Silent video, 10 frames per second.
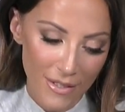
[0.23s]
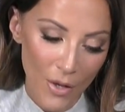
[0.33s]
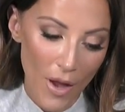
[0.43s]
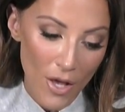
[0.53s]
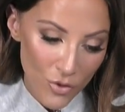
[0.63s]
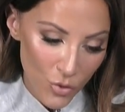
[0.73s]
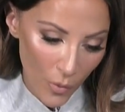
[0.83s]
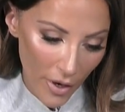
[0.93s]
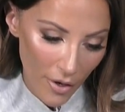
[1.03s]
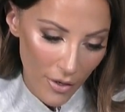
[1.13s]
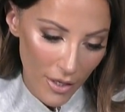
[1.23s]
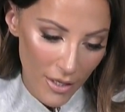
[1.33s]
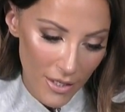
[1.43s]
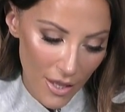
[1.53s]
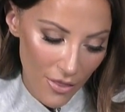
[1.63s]
Now, elsewhere
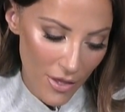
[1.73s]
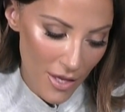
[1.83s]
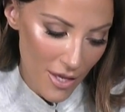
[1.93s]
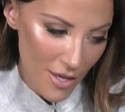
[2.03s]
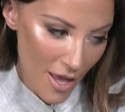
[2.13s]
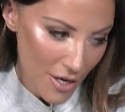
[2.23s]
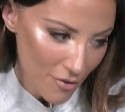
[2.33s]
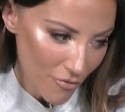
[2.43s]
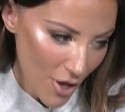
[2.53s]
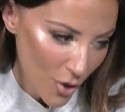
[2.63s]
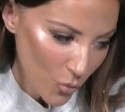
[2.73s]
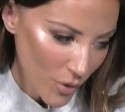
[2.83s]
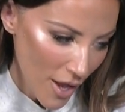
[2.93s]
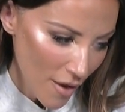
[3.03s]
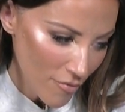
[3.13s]
in the NFL,
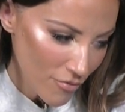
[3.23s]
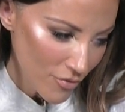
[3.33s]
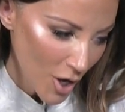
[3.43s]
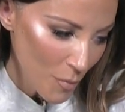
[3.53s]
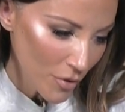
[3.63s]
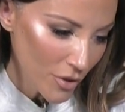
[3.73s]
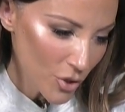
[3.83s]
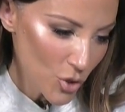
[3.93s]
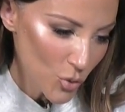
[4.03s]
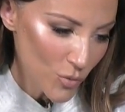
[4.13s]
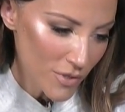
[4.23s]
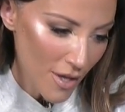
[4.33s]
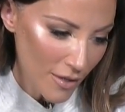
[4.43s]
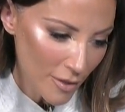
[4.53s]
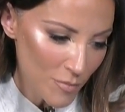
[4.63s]
we have a couple news
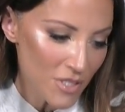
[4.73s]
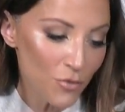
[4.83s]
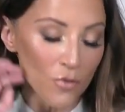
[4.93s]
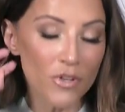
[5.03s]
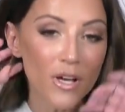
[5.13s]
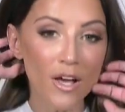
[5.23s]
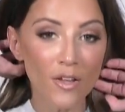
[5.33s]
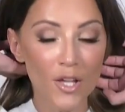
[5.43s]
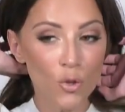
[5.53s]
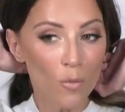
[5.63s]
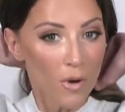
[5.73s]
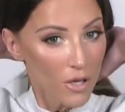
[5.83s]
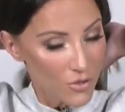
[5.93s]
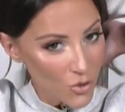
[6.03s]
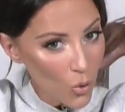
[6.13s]
items. And if you have a, a Norma
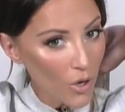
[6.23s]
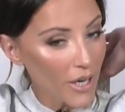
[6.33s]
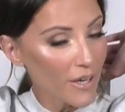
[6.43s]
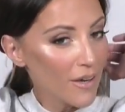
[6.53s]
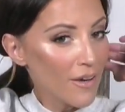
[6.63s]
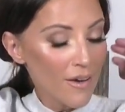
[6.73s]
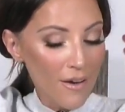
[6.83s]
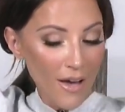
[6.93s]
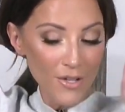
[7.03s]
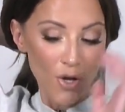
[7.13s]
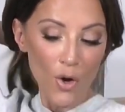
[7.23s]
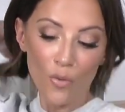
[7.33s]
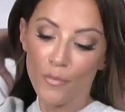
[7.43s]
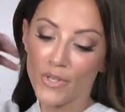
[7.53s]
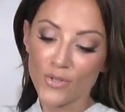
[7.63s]
Hunt story, I
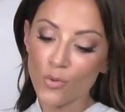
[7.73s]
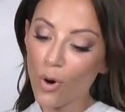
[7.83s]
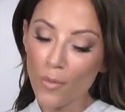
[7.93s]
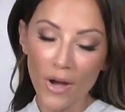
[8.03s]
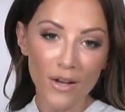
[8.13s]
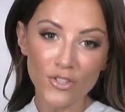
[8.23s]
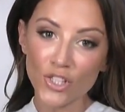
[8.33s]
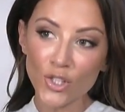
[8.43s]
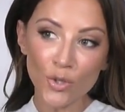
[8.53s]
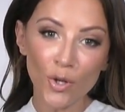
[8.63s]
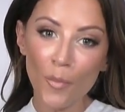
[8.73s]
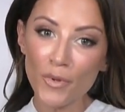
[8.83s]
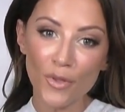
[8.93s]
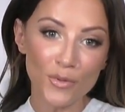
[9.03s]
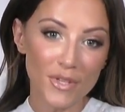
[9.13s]
know Miss Norma, she showed up
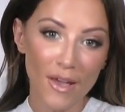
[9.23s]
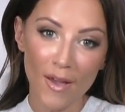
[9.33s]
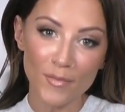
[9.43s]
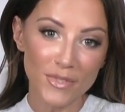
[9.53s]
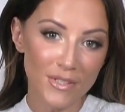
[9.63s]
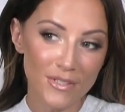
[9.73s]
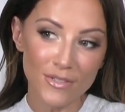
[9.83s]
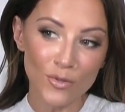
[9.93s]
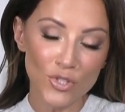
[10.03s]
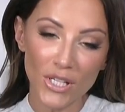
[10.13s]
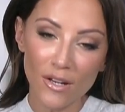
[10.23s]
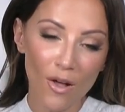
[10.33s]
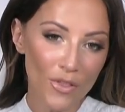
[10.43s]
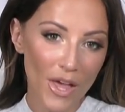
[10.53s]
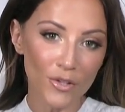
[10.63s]
at those games, and so she had
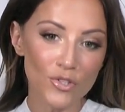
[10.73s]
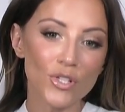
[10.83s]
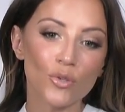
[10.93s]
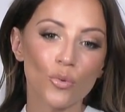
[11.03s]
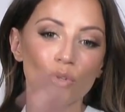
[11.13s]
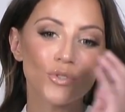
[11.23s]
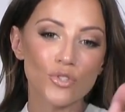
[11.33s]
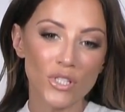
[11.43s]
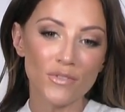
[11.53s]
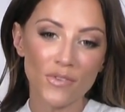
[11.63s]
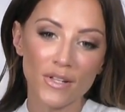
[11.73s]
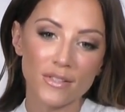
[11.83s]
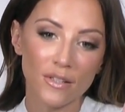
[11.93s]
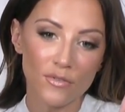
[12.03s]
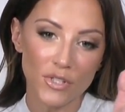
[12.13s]
all the energy in the world. So, Chiefs fans,
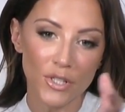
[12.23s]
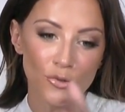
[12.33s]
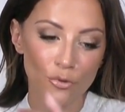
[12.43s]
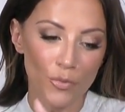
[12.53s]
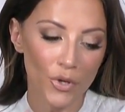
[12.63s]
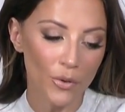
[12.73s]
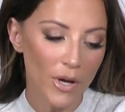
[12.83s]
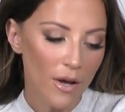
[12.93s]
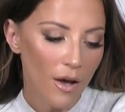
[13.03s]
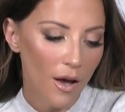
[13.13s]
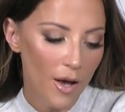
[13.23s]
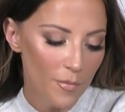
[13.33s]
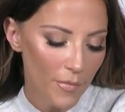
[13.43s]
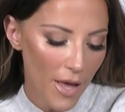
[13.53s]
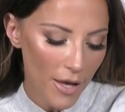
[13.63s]
I'd love to hear from you
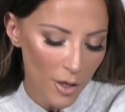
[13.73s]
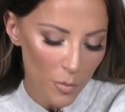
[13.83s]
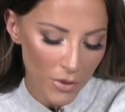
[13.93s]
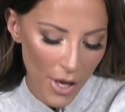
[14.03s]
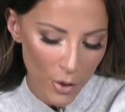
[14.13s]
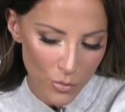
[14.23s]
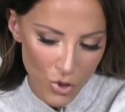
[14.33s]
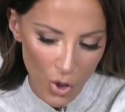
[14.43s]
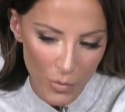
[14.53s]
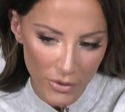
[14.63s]
um, at Up and Adams Show.